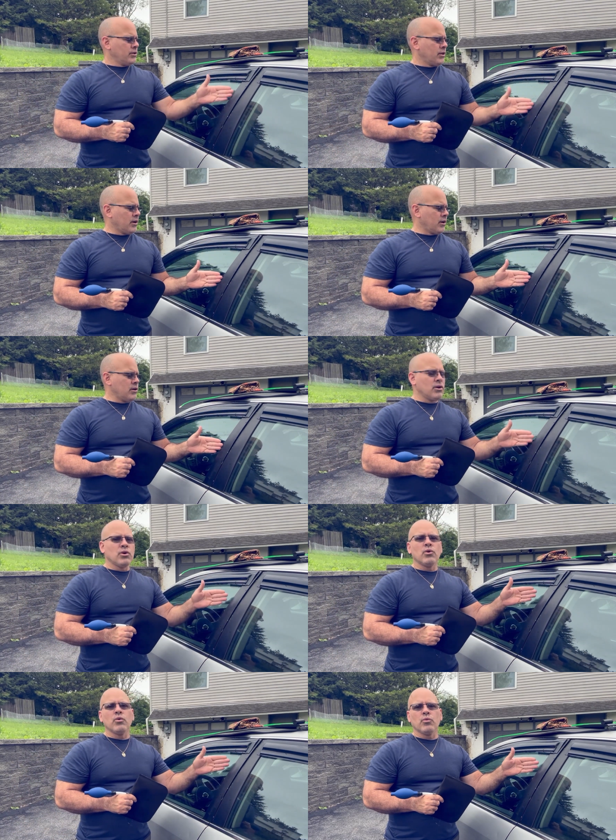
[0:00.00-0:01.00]
the
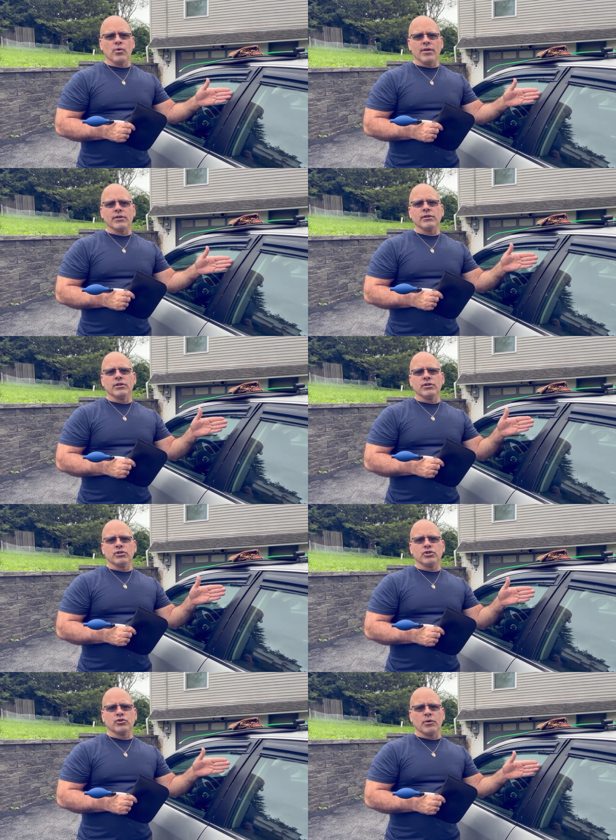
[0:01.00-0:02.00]
weather
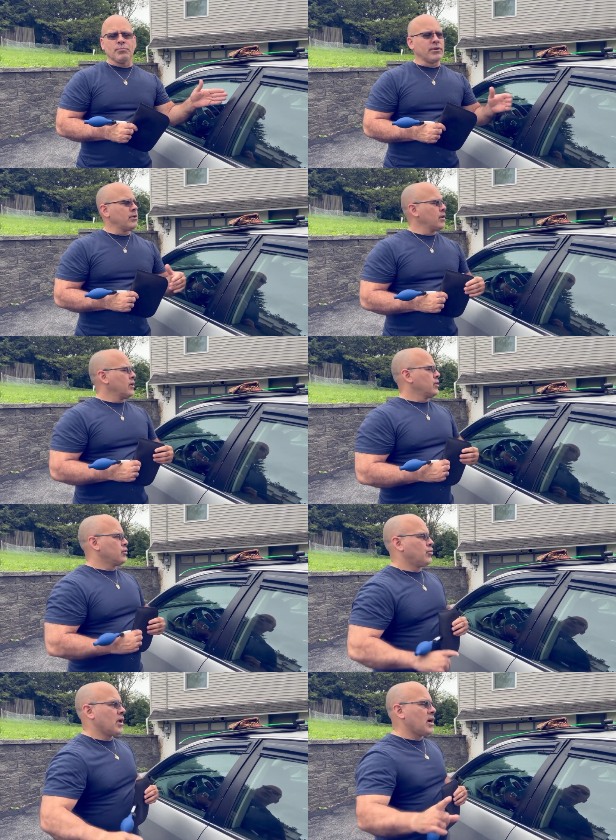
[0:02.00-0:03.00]
stripping.
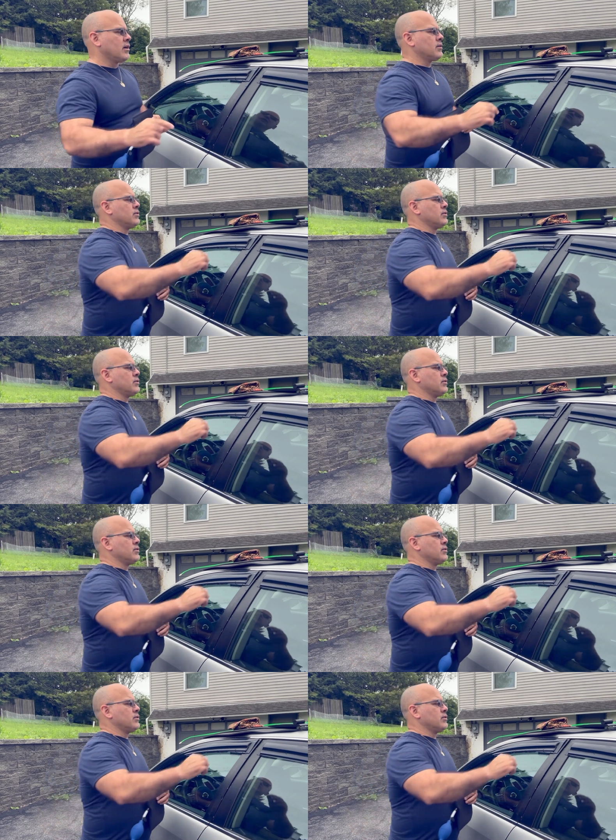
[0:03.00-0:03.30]
So what I'm gonna